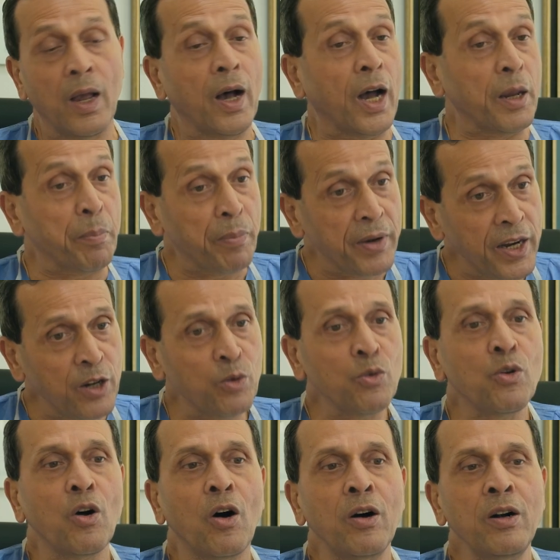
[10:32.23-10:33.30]
I pray to
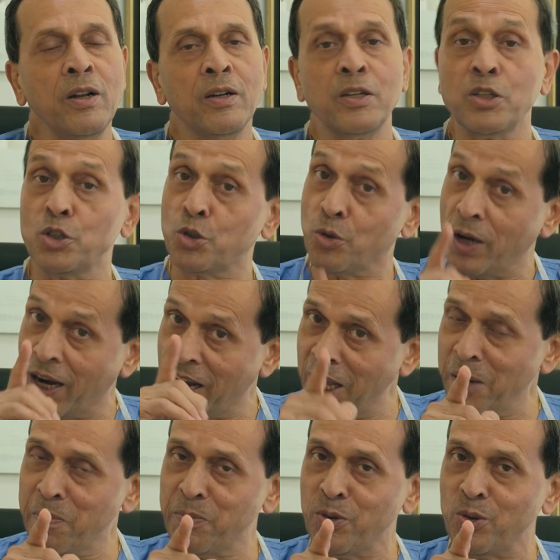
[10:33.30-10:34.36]
God to
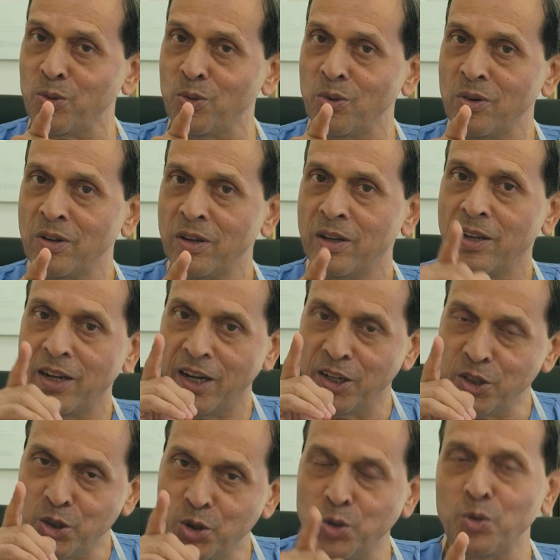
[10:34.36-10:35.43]
help you in
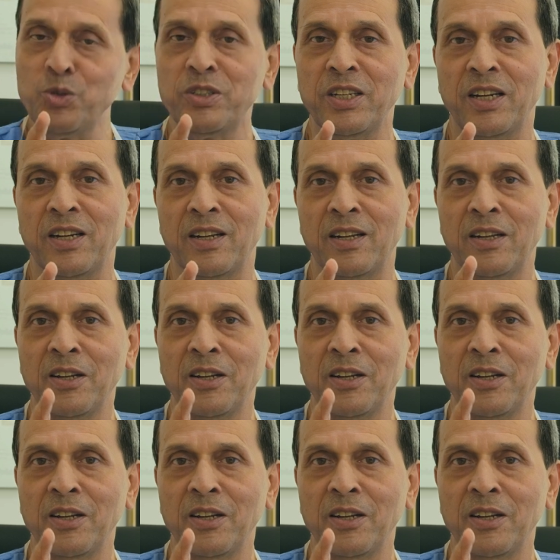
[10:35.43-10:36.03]
choosing